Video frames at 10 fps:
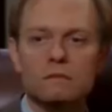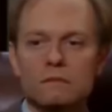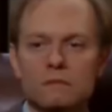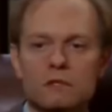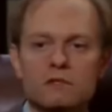
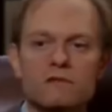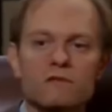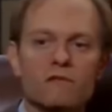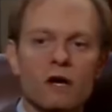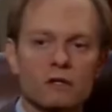She's in the
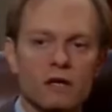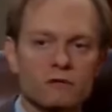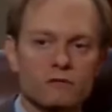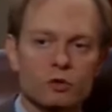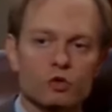final level of
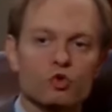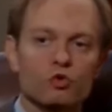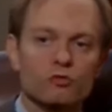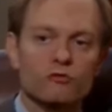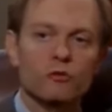her guru's
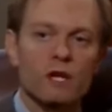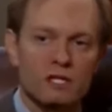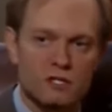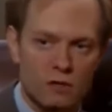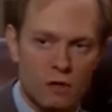serenity
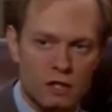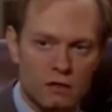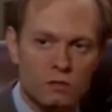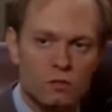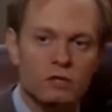training, the
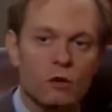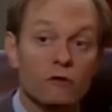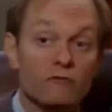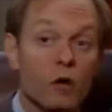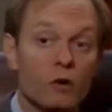week-long
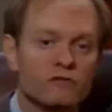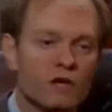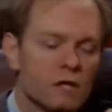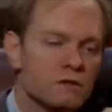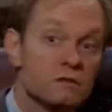vow of
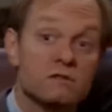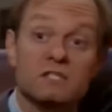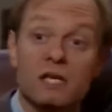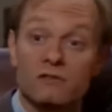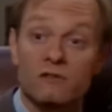silence, day
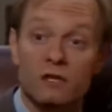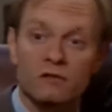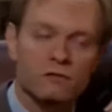6.